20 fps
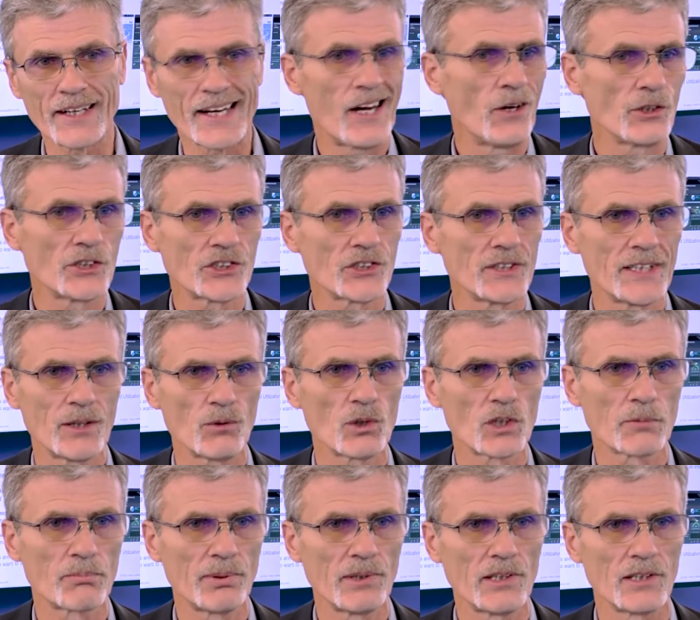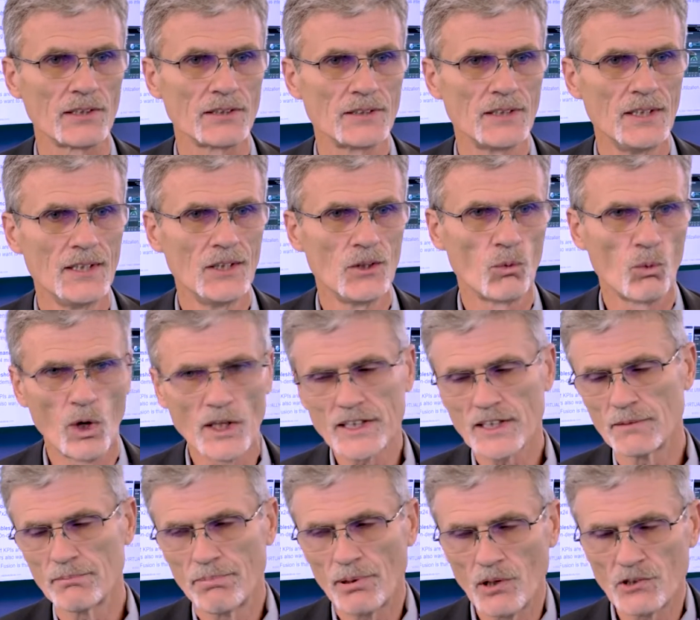How is your network built? What
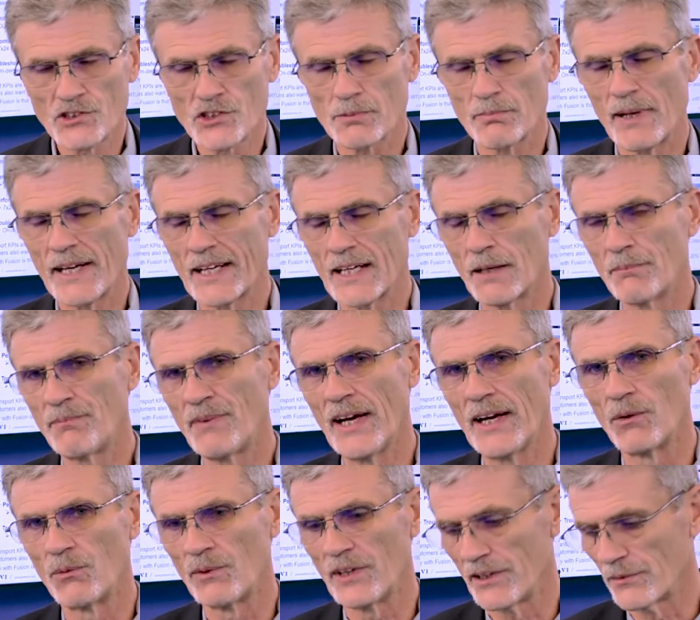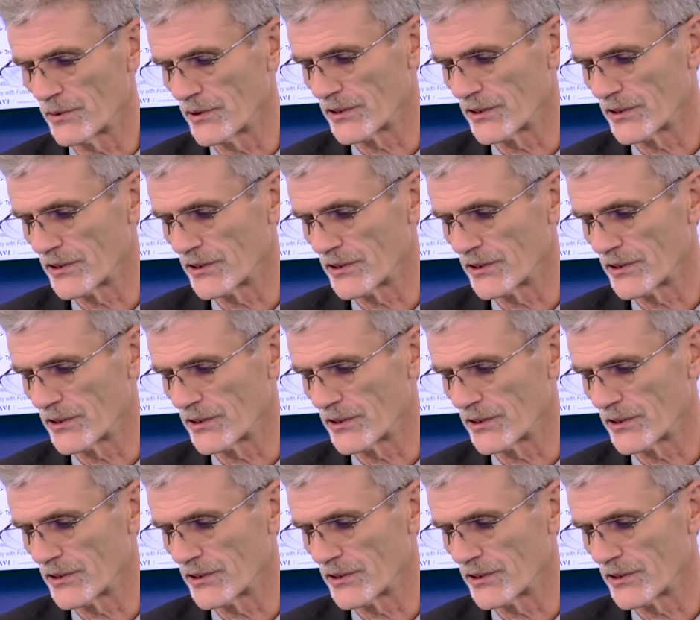components make up that network?